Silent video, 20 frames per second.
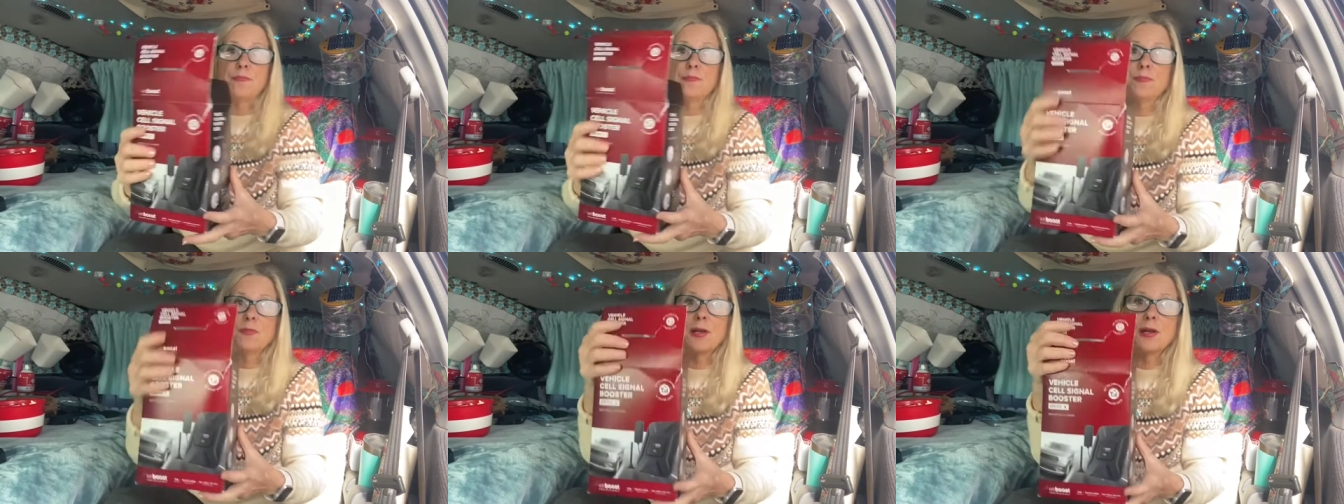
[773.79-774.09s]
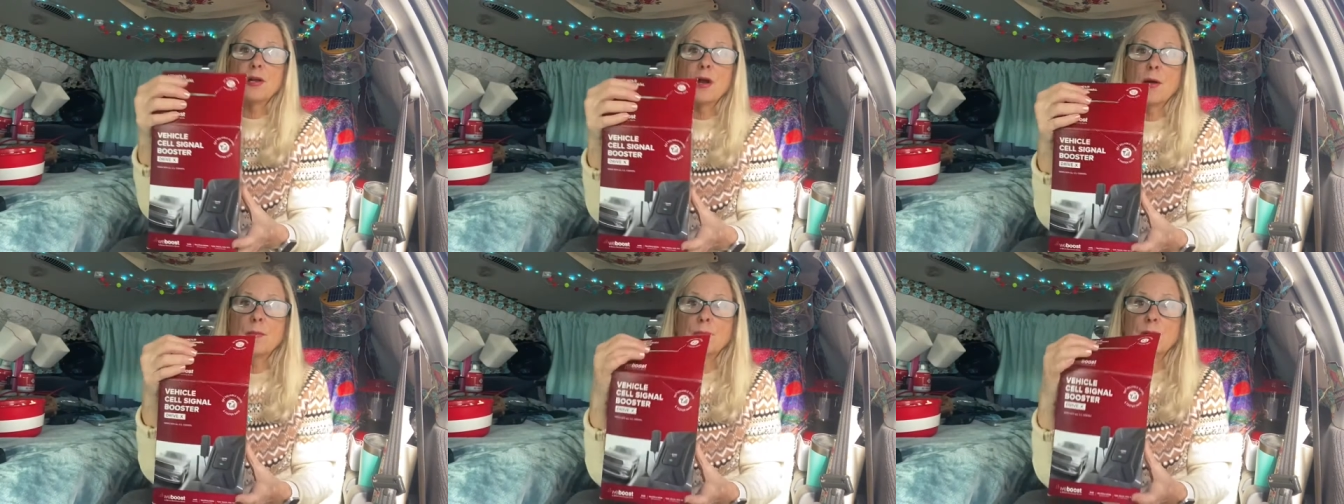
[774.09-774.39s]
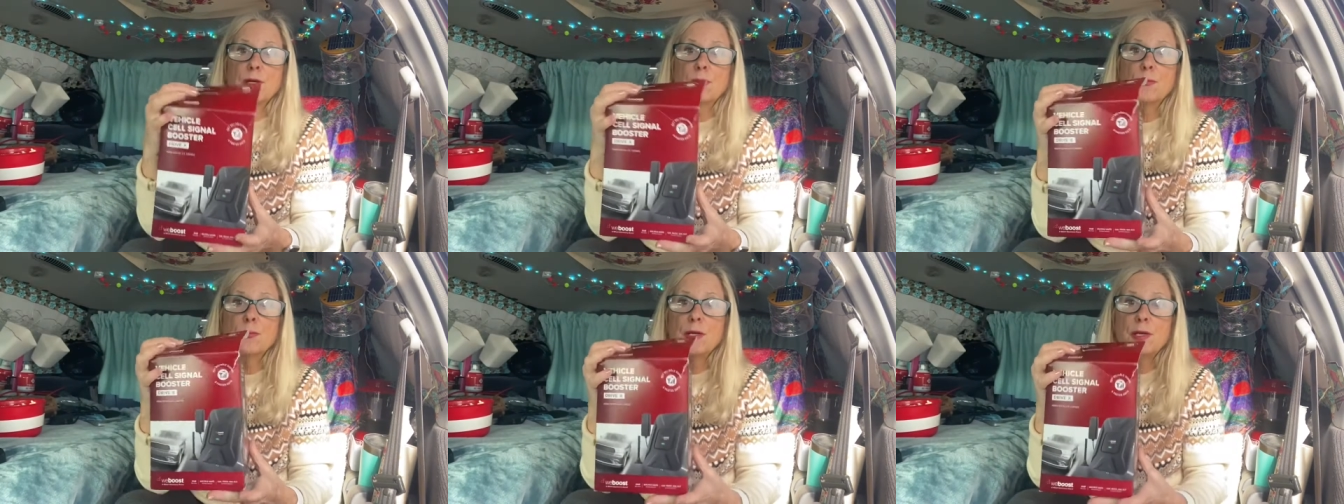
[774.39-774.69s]
They got me
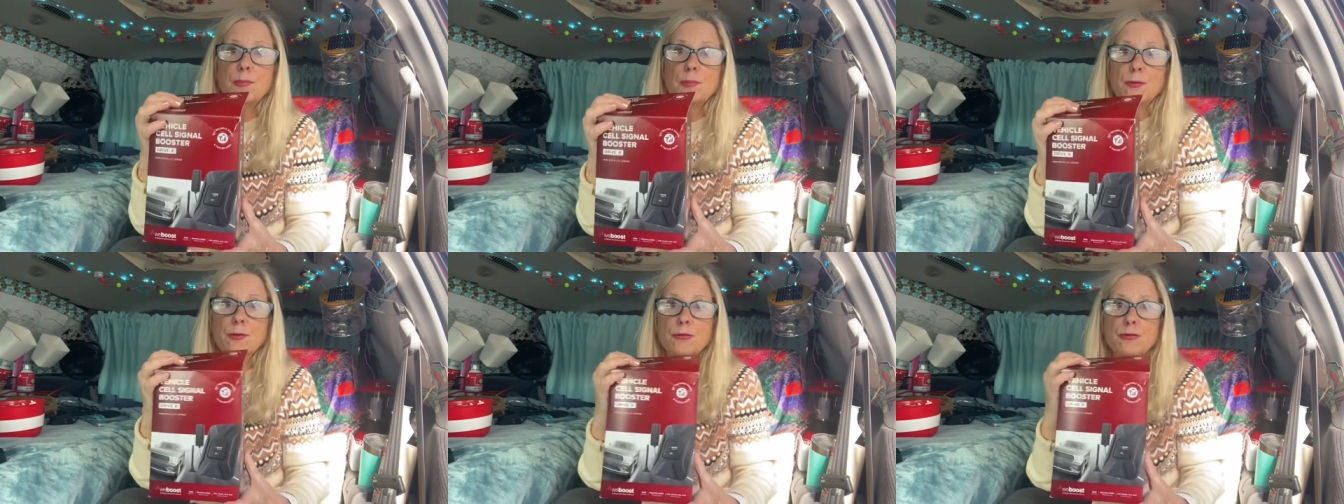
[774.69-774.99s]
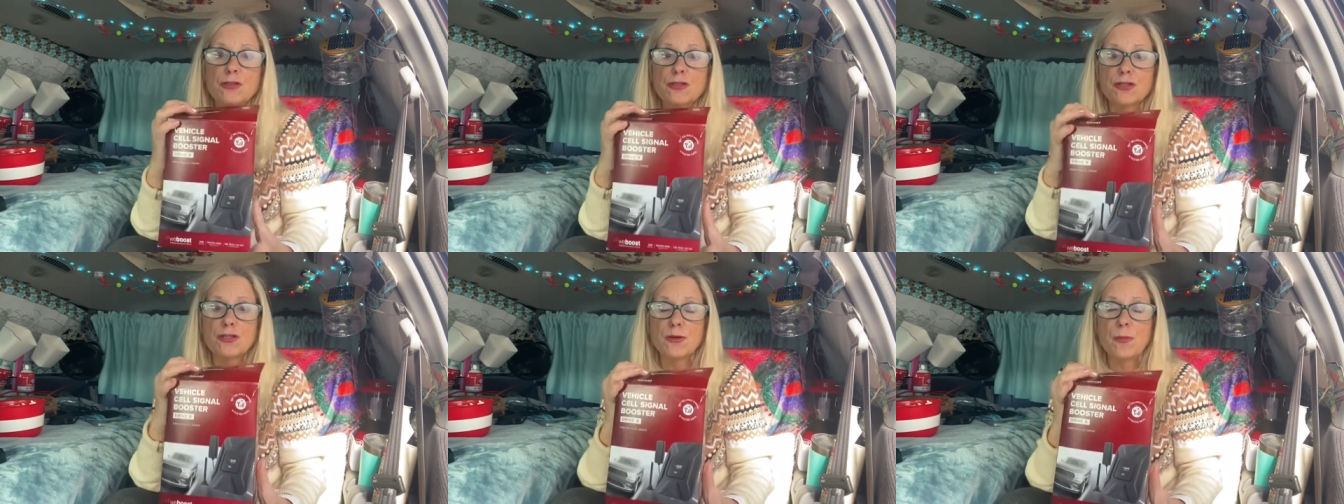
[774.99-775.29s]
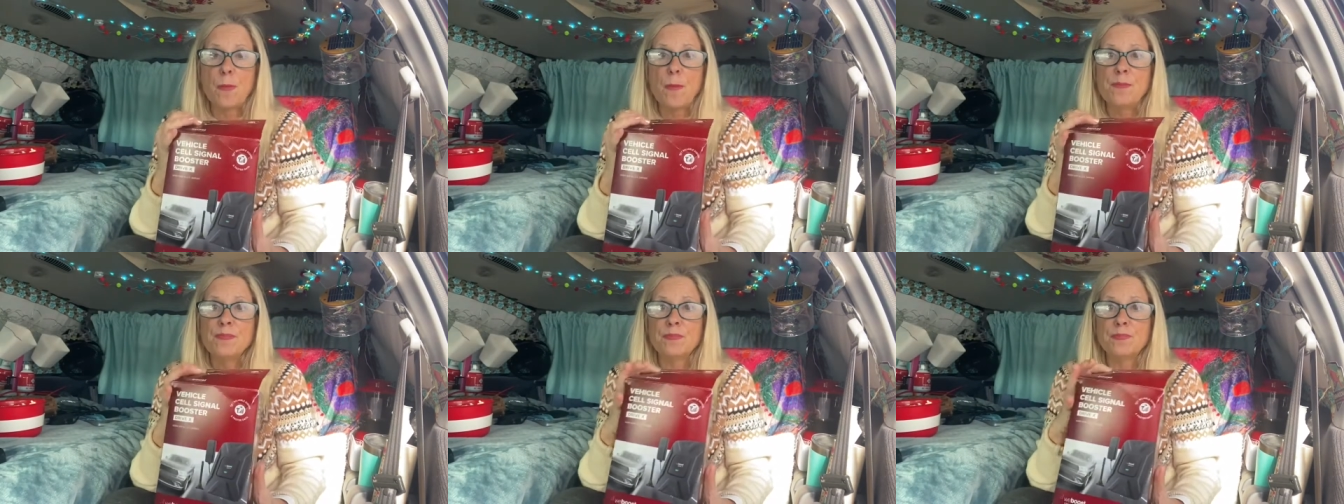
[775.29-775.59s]
a Wii Boost,
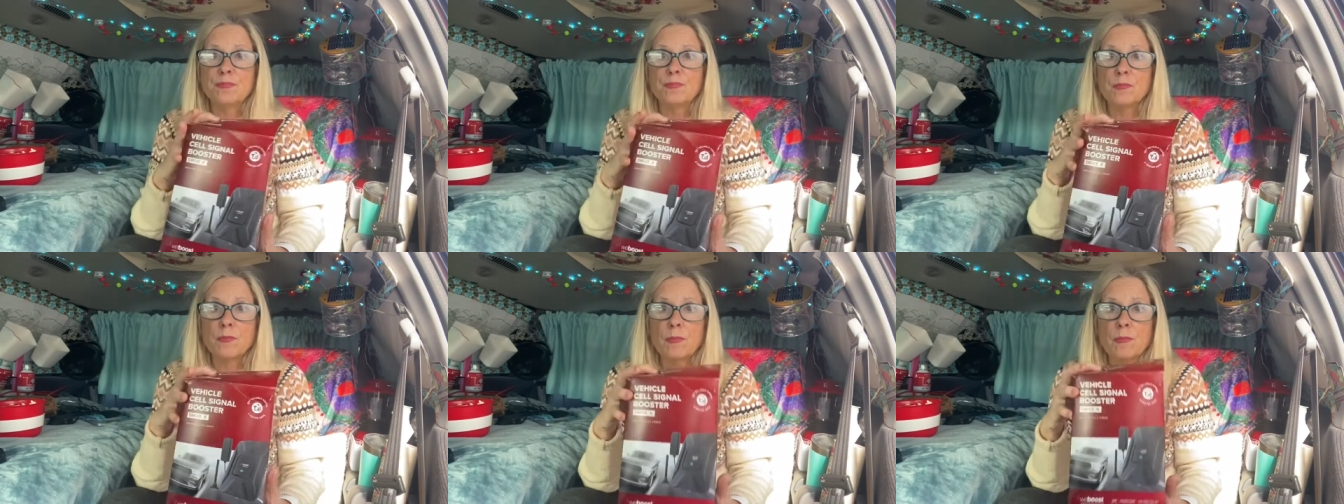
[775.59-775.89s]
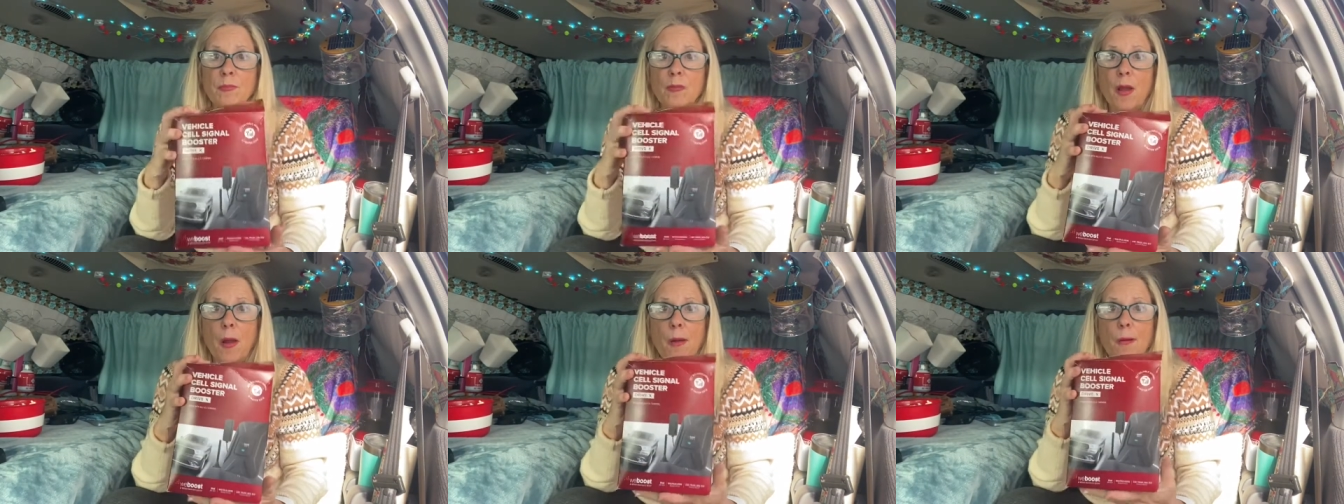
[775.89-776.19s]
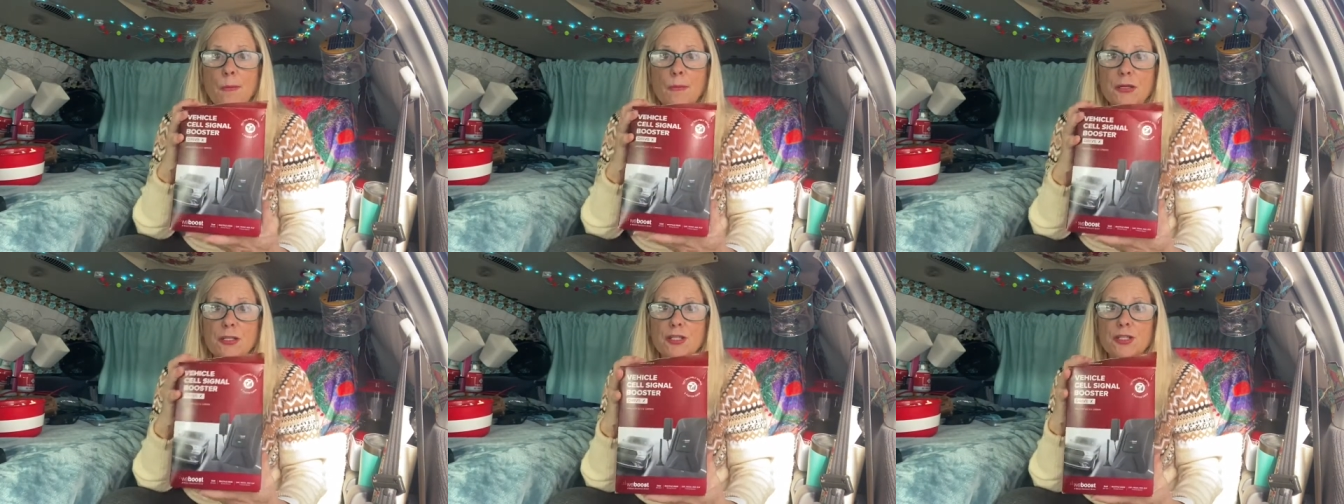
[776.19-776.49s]

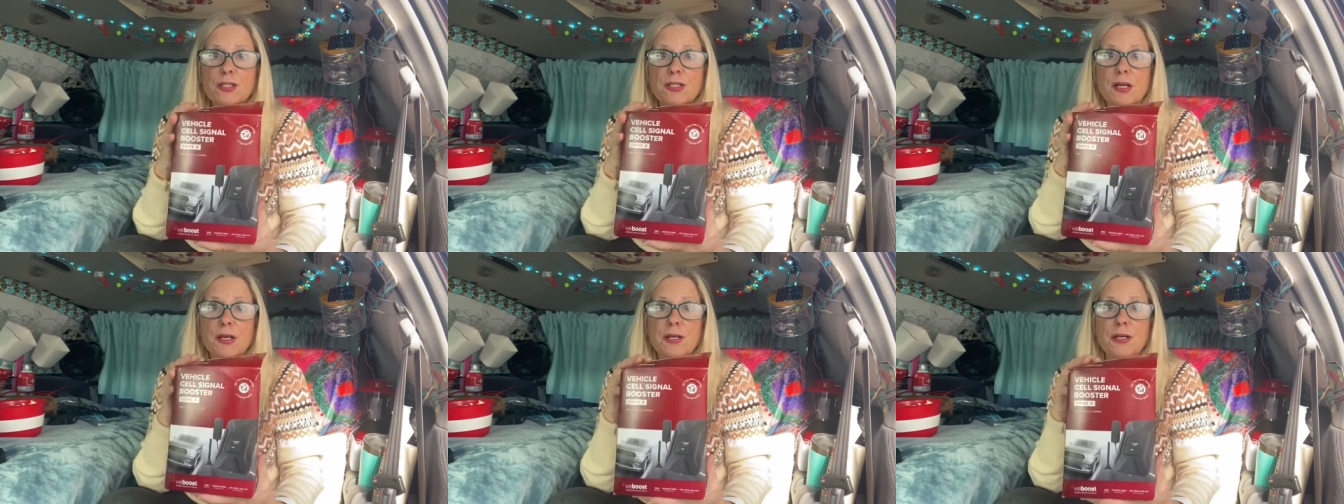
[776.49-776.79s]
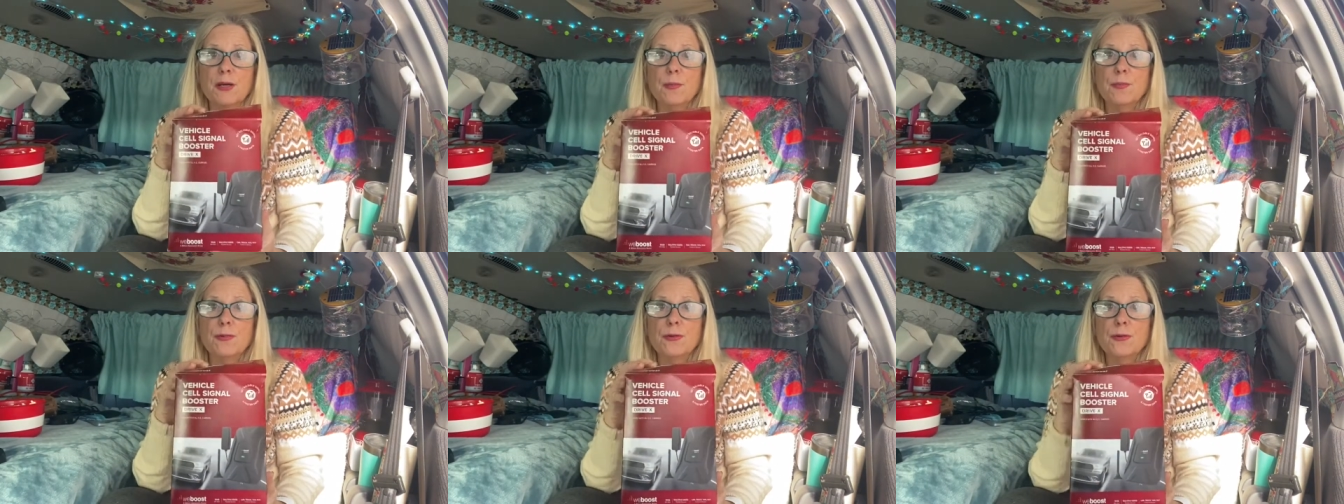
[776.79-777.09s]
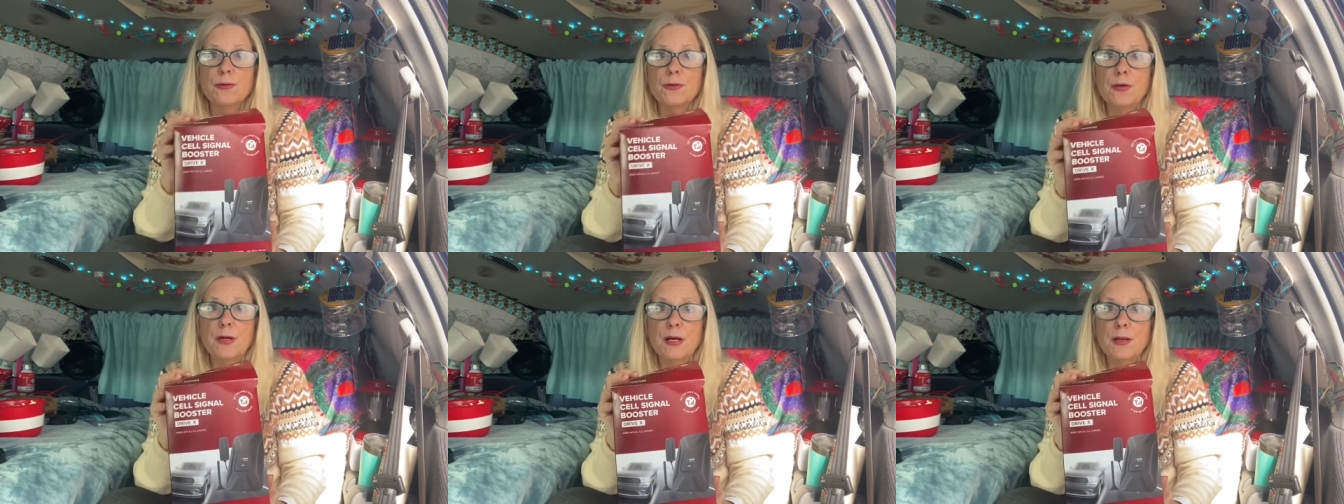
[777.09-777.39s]
which is gonna get put
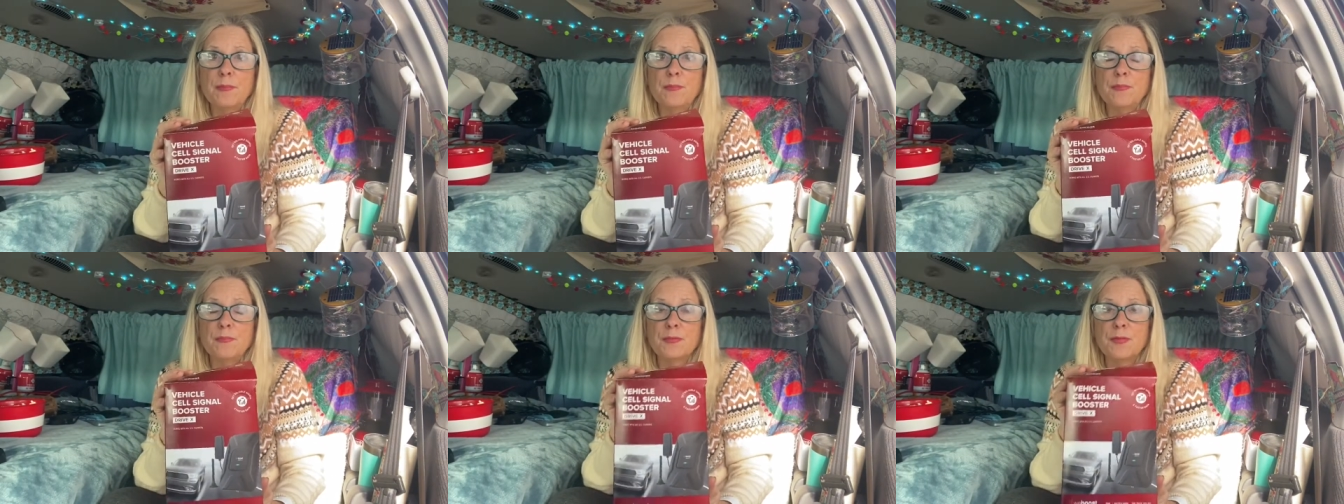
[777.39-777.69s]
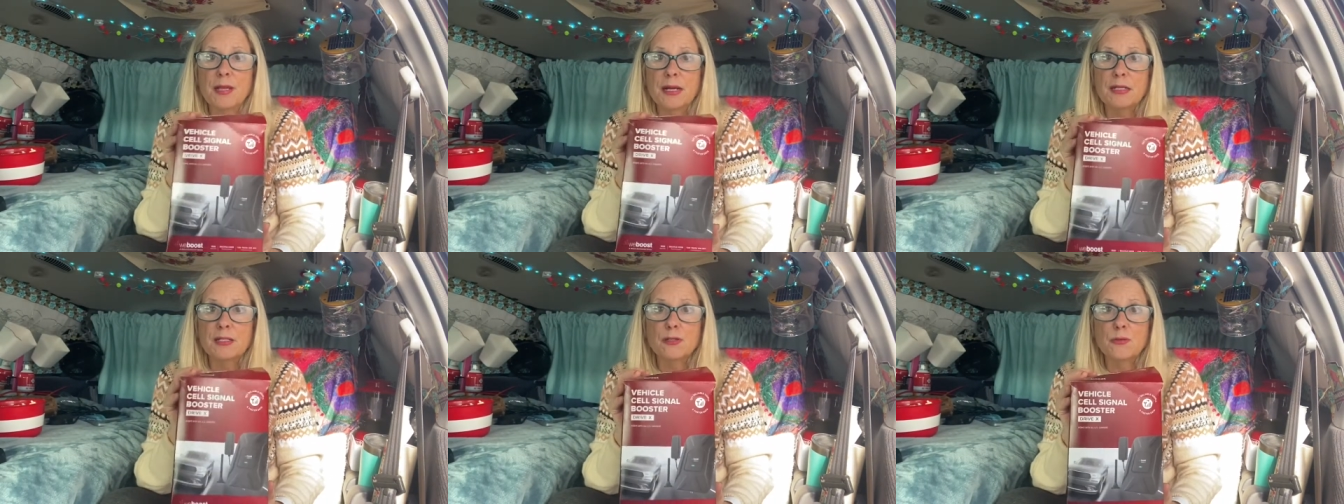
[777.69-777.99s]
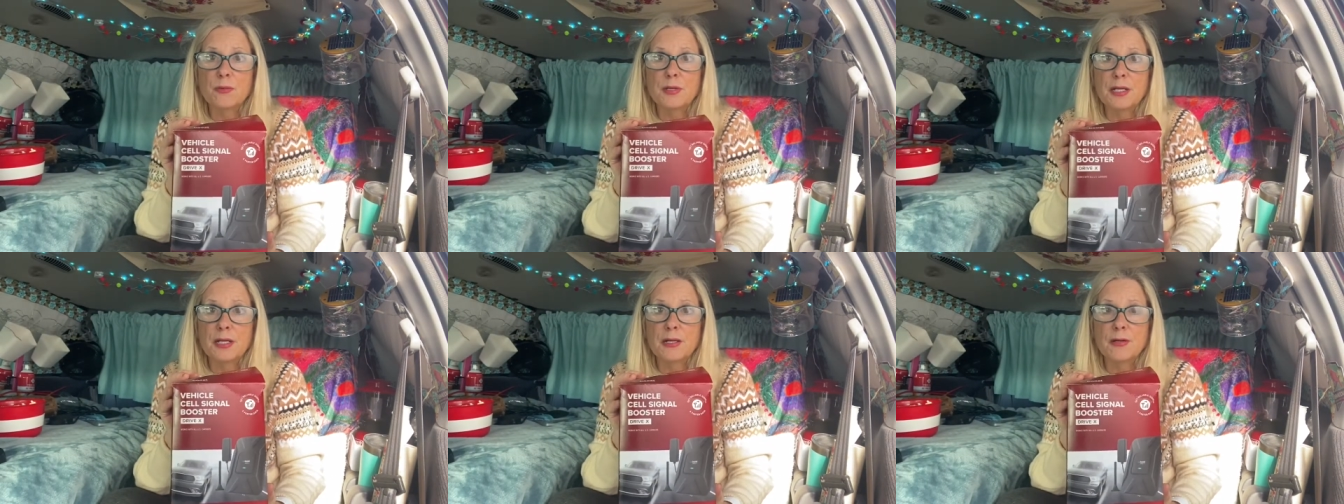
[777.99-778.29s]
on next
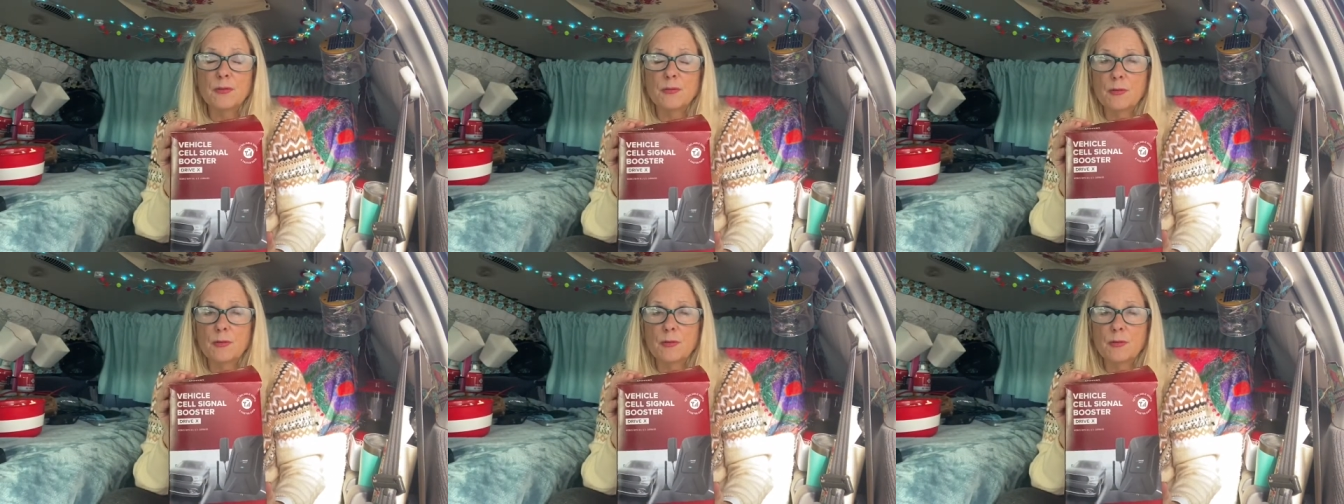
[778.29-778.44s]
week